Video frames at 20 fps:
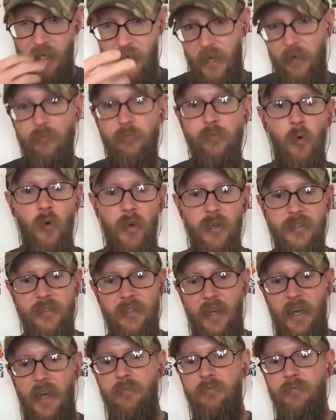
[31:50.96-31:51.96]
have
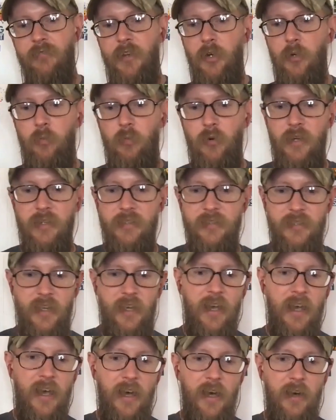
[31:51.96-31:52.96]
voice, have fingerprints,
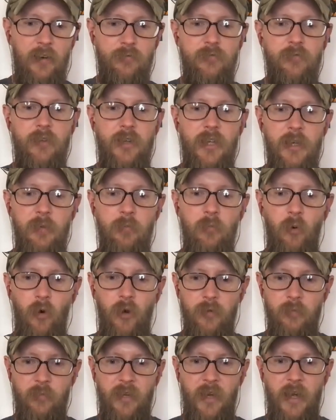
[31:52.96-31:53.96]
have
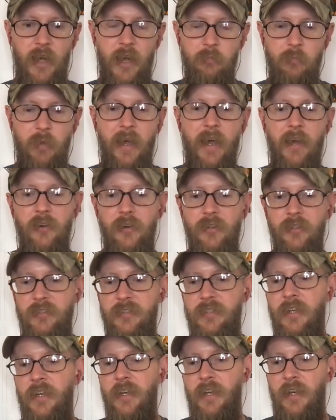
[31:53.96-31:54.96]
keyboard type
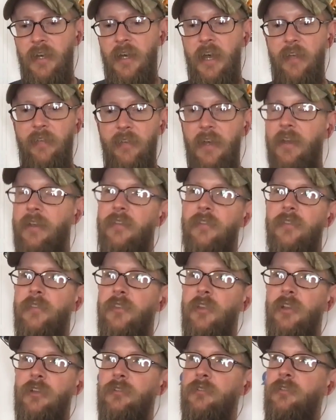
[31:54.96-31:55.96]
patterns, and then
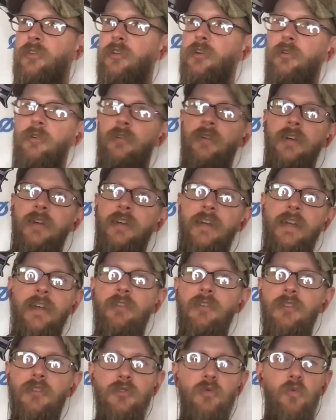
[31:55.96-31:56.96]
the
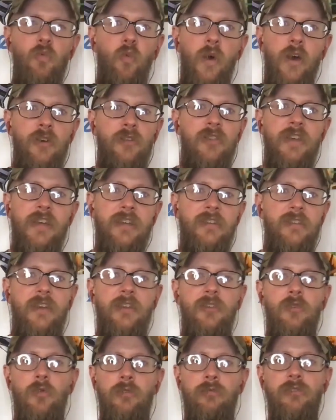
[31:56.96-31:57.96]
even weird things
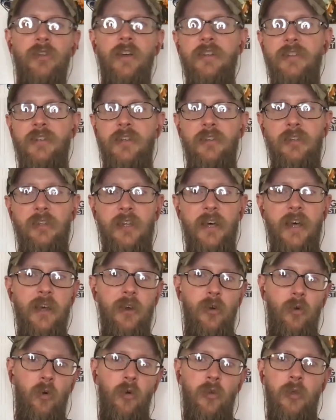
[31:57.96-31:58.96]
like the reflection of the
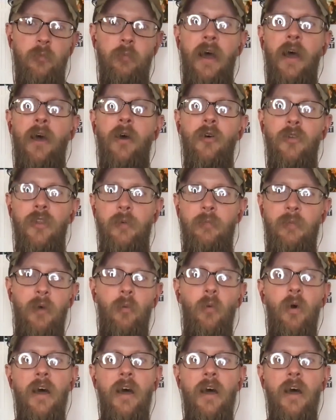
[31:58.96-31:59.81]
light or the power that my